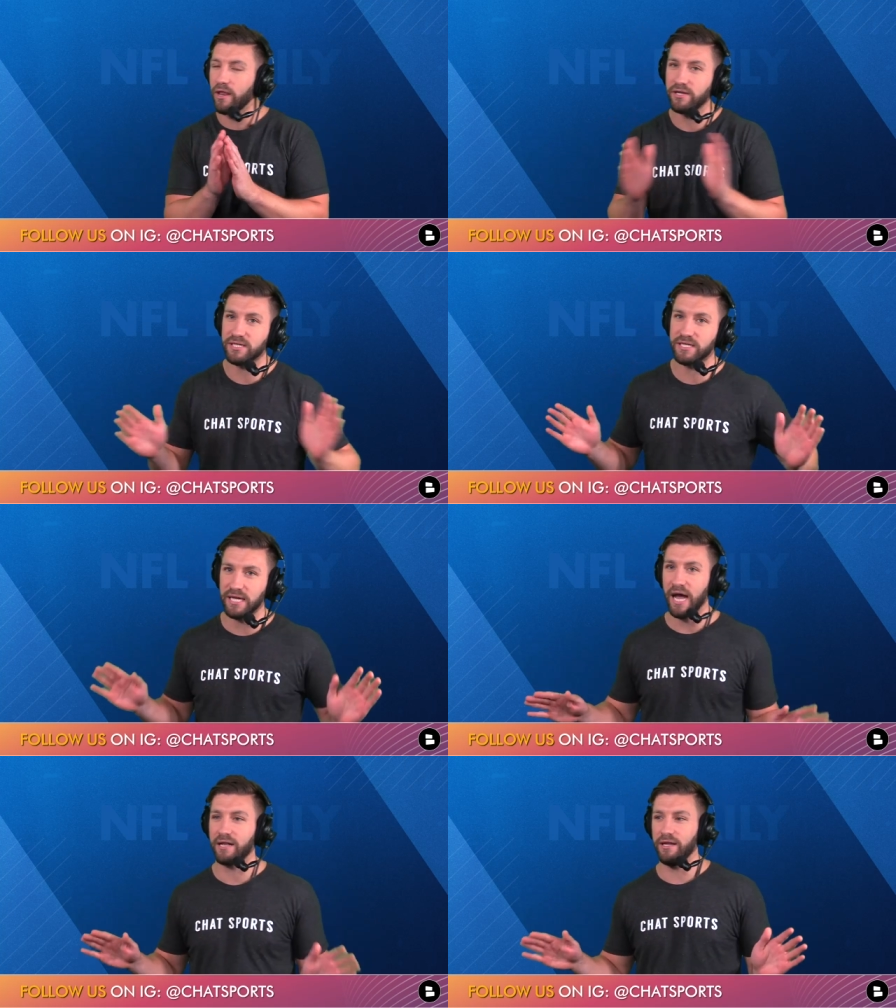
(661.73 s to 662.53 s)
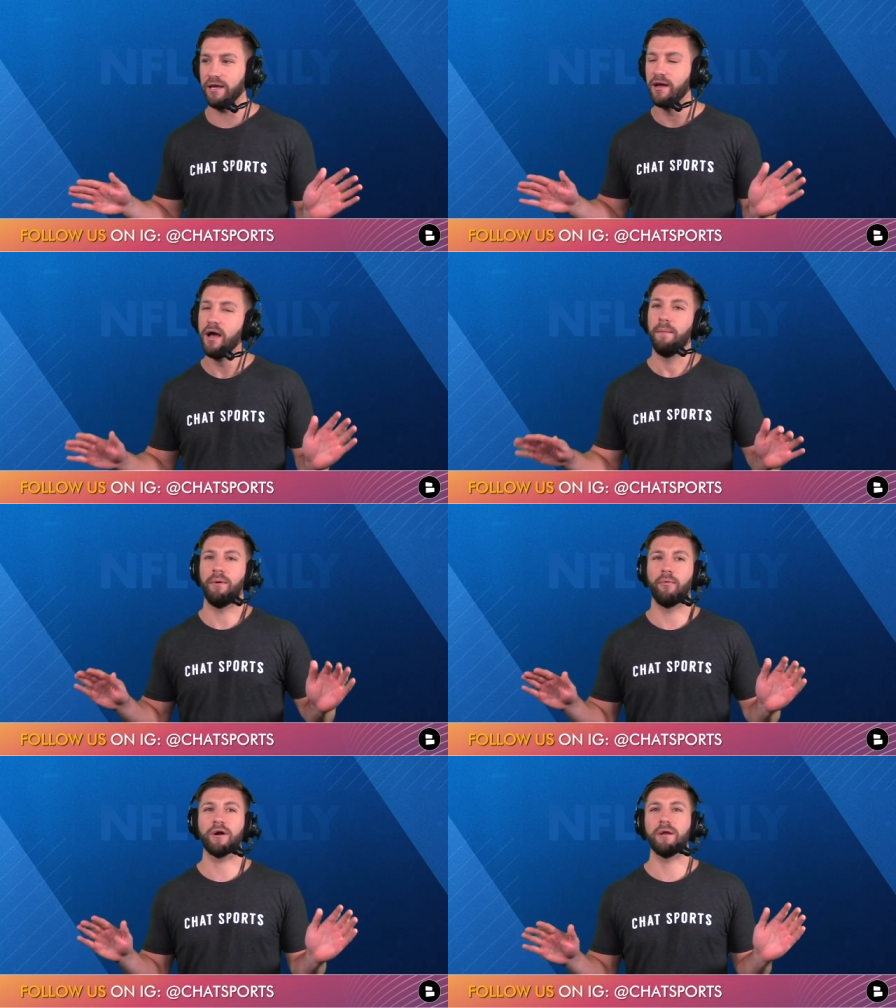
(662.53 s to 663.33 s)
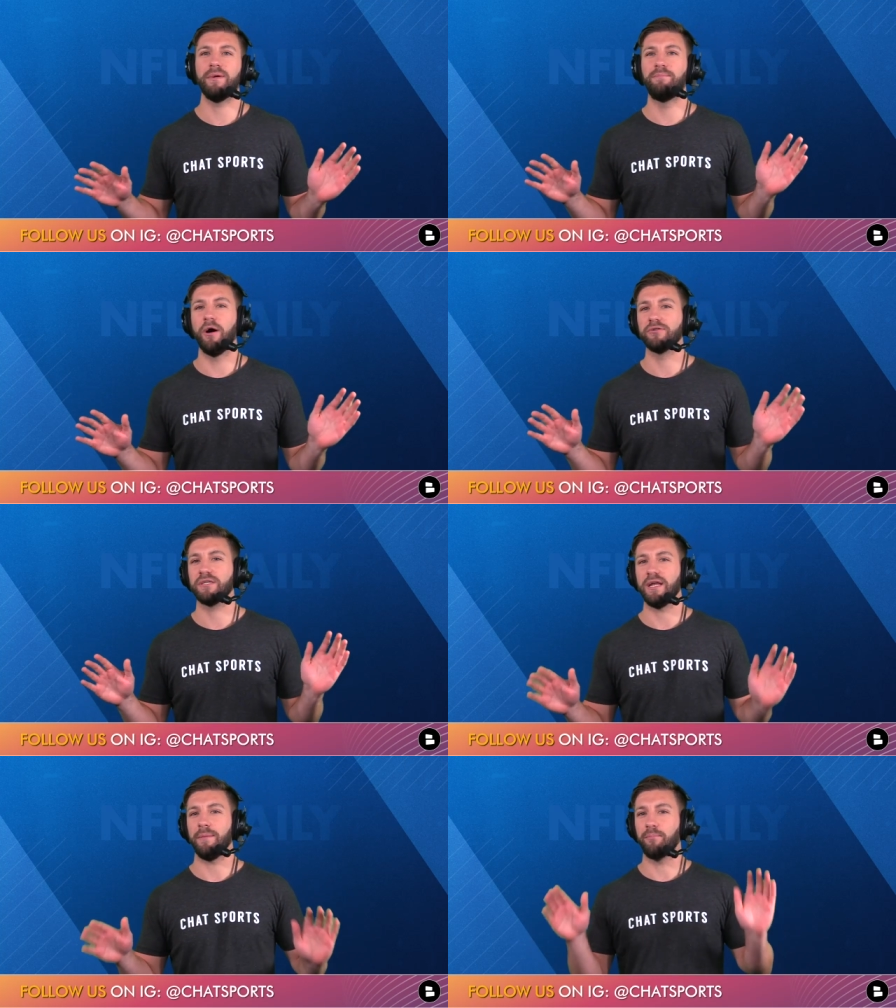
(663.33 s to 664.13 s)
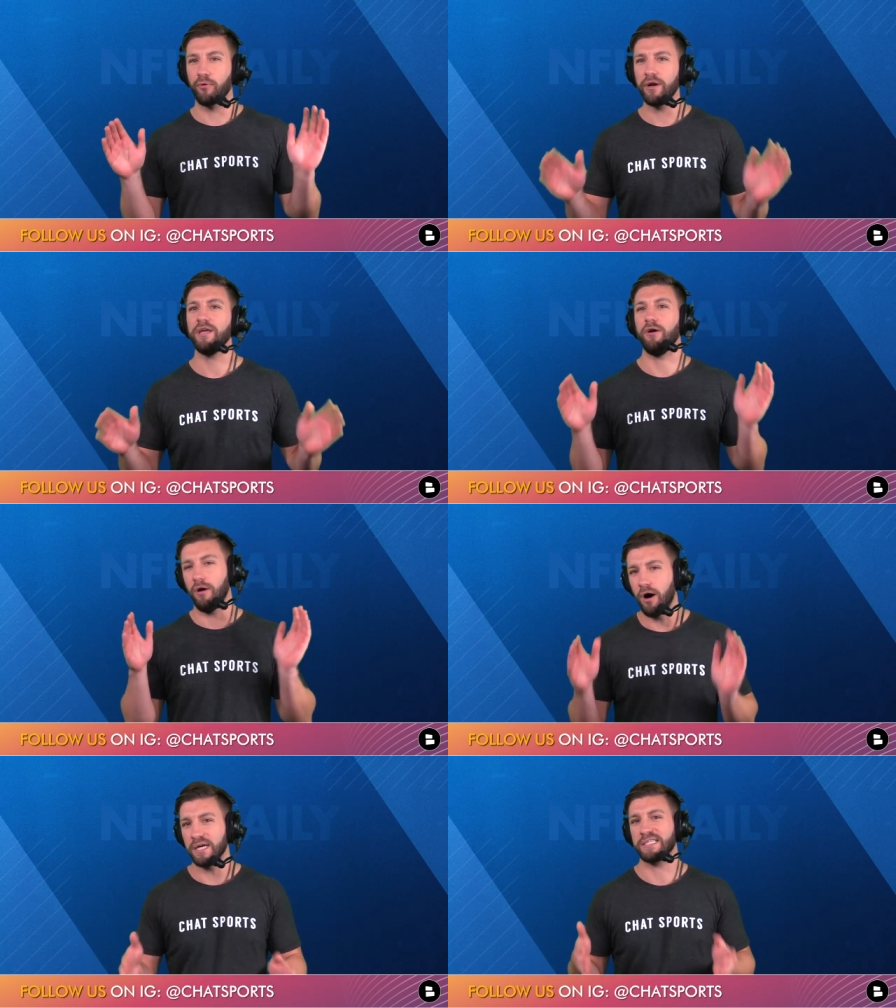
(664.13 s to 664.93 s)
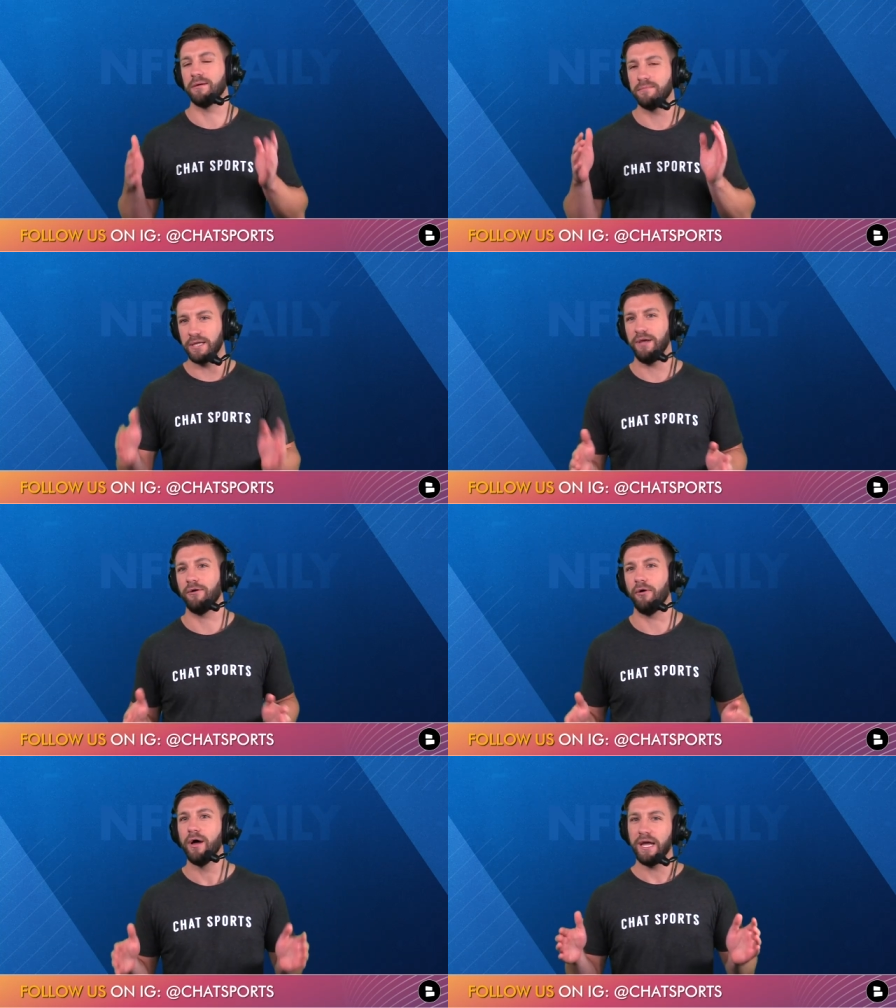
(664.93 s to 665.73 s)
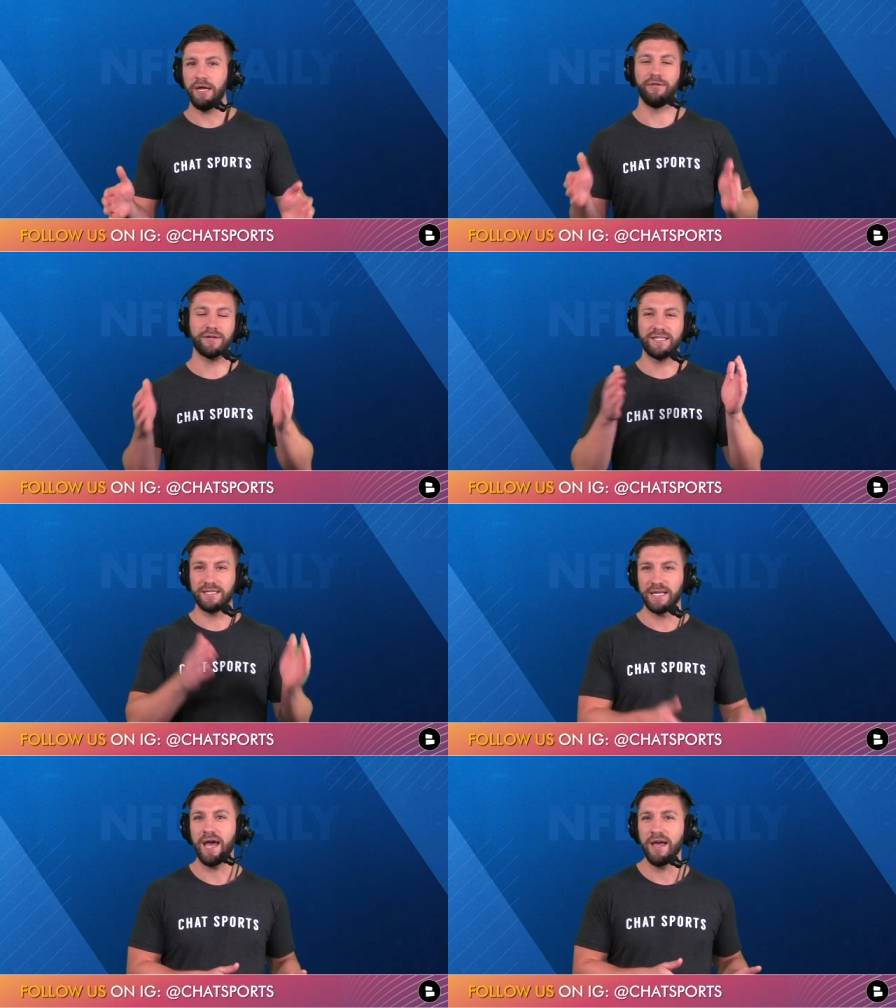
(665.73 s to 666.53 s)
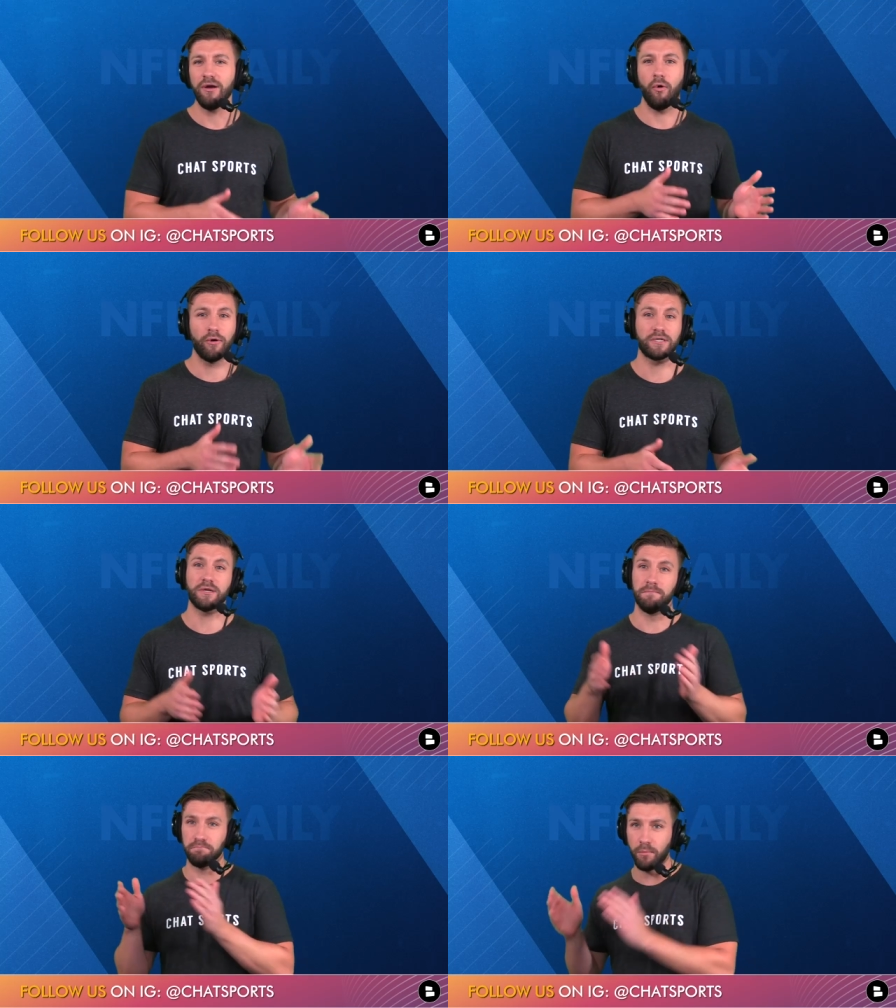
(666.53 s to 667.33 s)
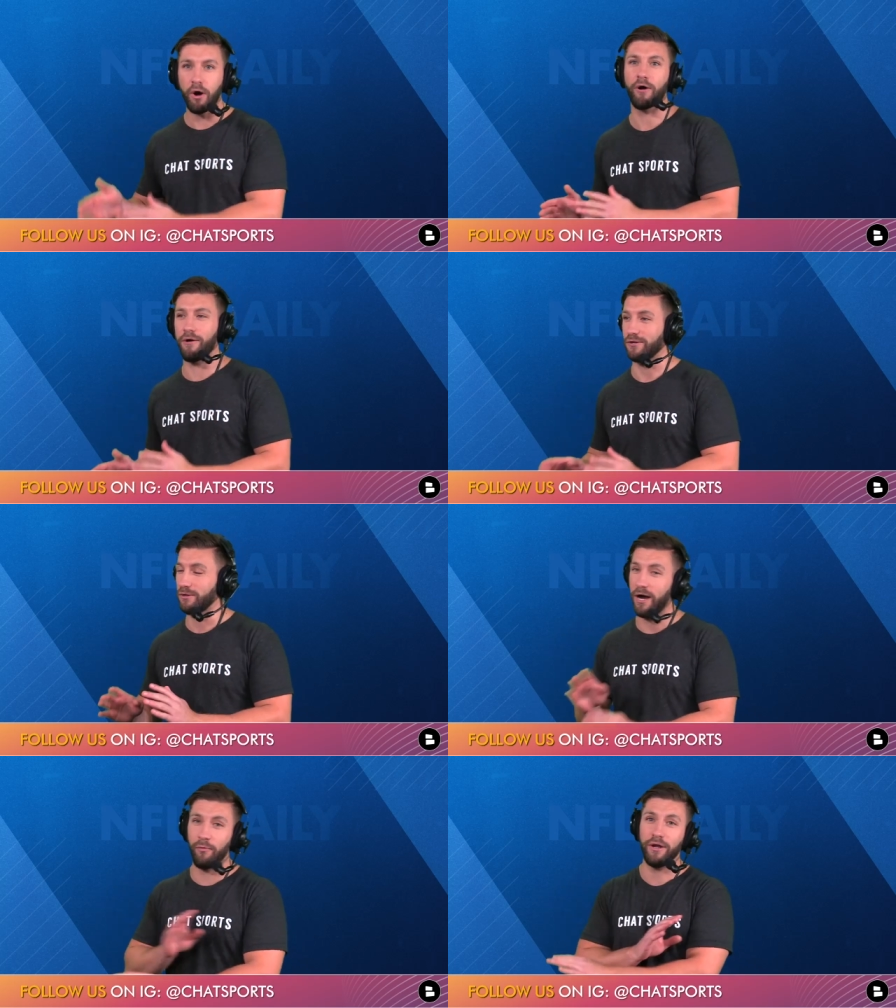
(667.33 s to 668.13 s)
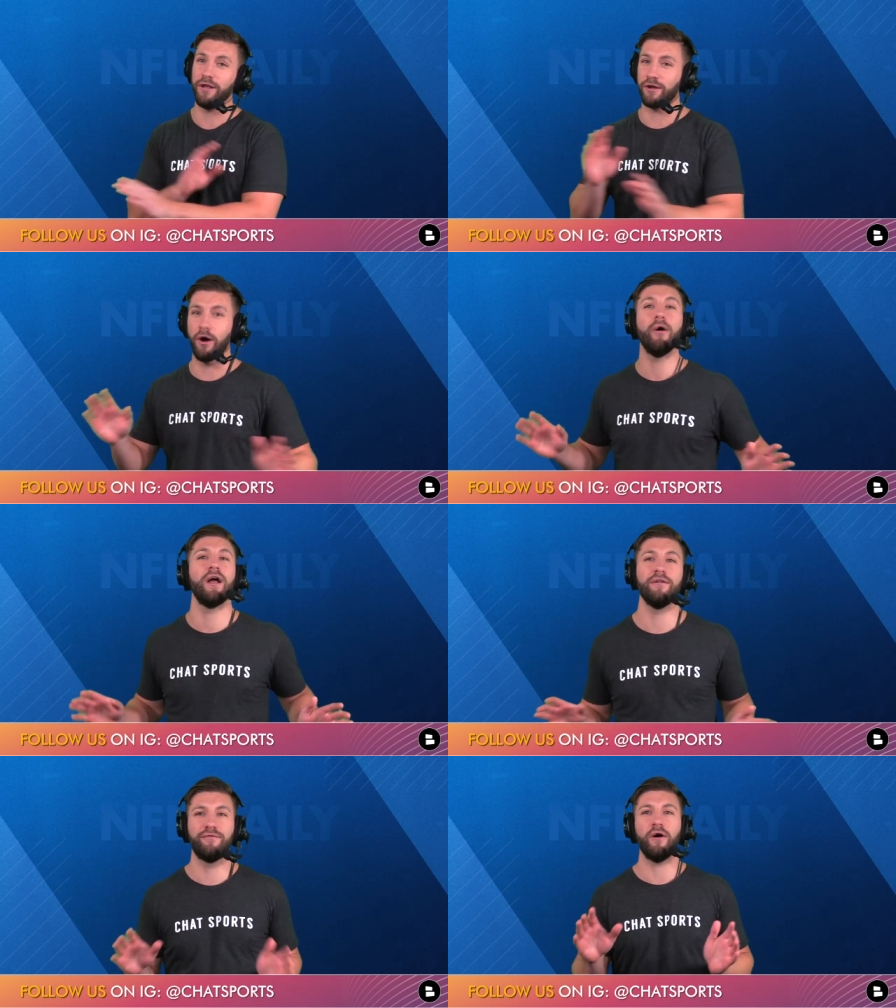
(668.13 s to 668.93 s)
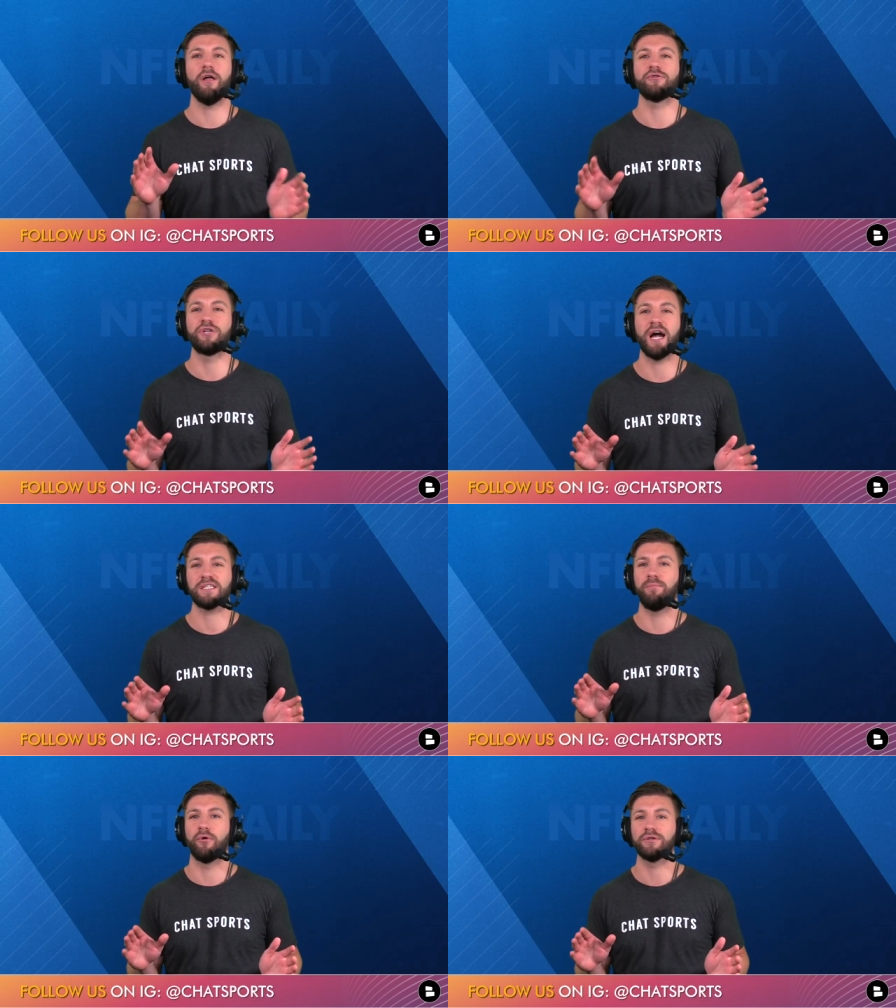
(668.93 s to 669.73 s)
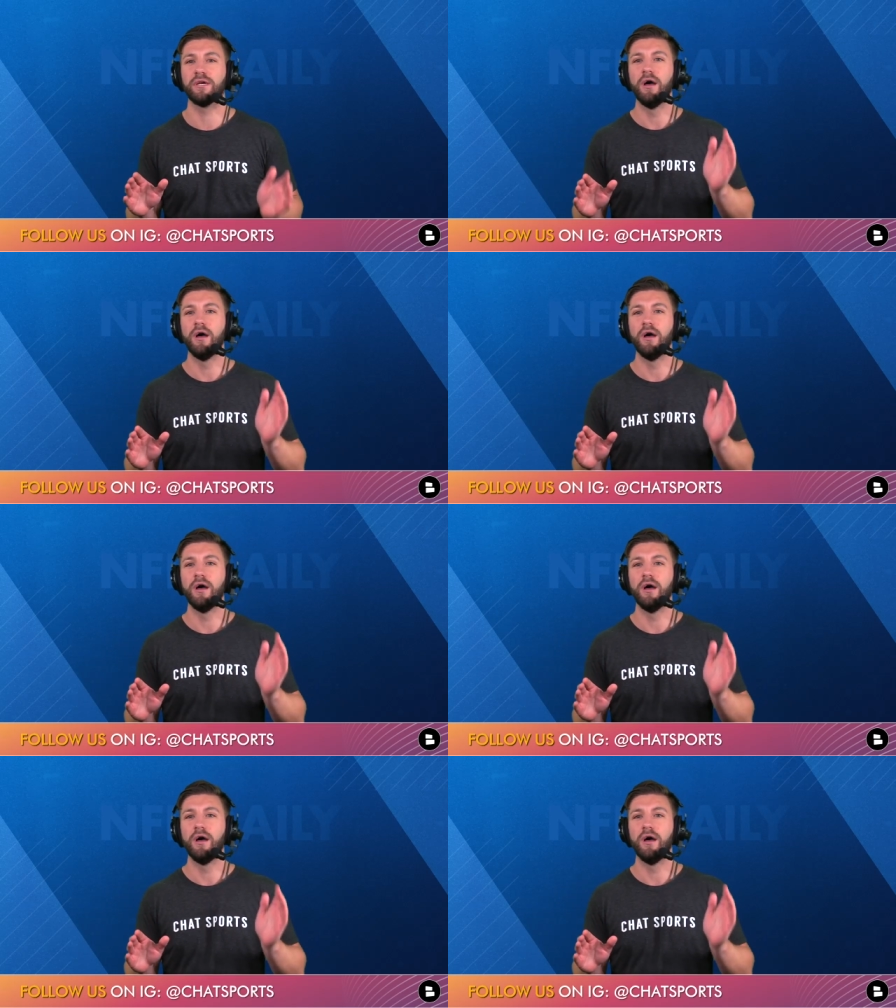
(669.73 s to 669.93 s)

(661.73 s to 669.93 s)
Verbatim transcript: it is exactly, but we're going to be posting a pretty awesome deal either today or tomorrow. So I want you to go ahead and follow Chat Sports